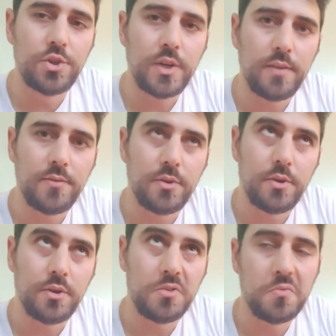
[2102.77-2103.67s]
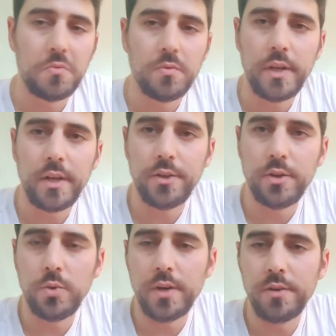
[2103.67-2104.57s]
try for
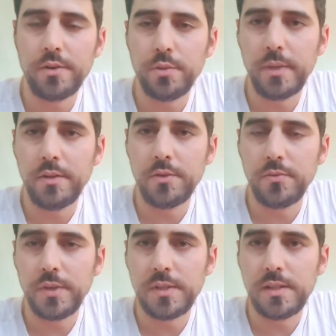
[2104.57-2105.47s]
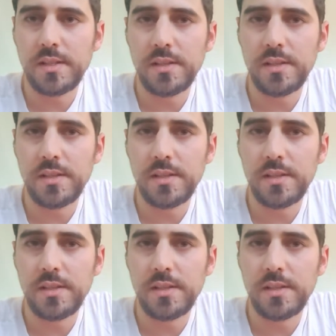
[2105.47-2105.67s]
another 1 or 2 minutes to fix this.